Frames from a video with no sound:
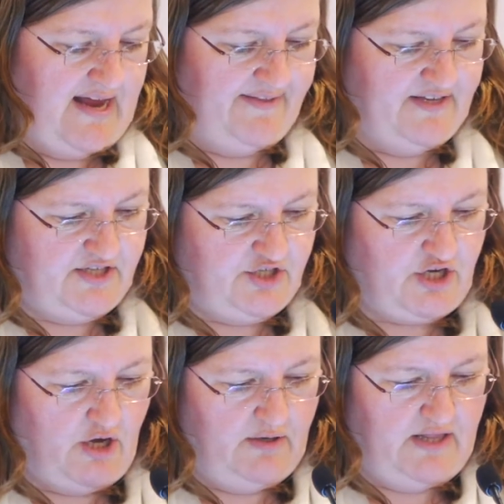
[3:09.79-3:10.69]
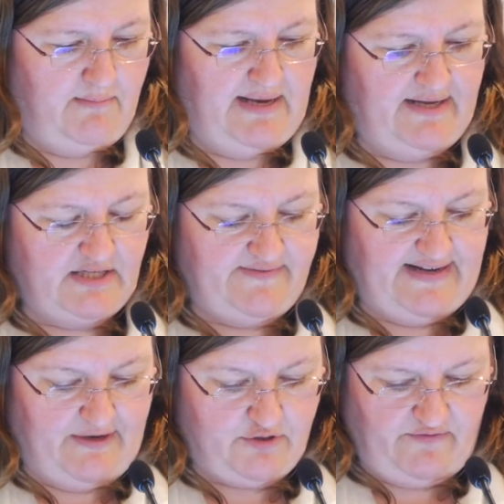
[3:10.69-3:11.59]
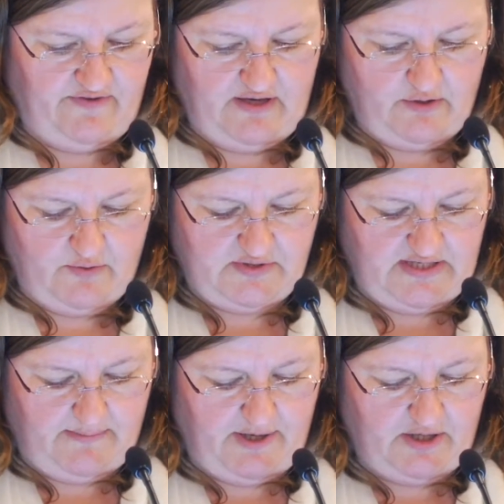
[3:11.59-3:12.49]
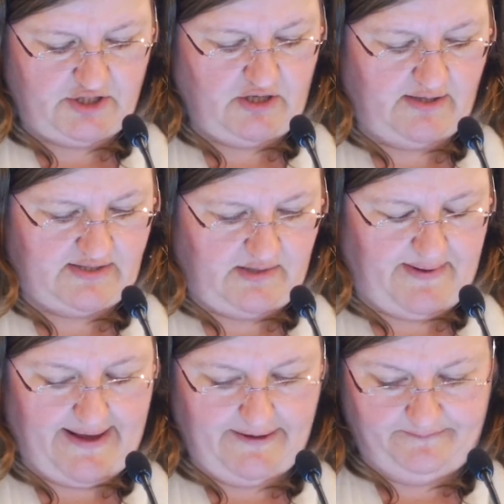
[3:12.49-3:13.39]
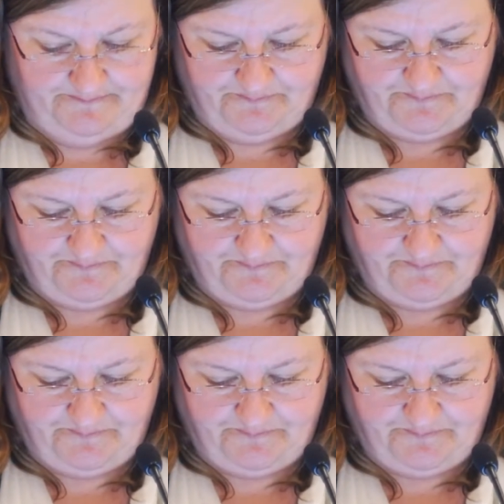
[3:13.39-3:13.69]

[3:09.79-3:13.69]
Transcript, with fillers: and this is shown in the millions of electric vehicles in the bar chart at the back.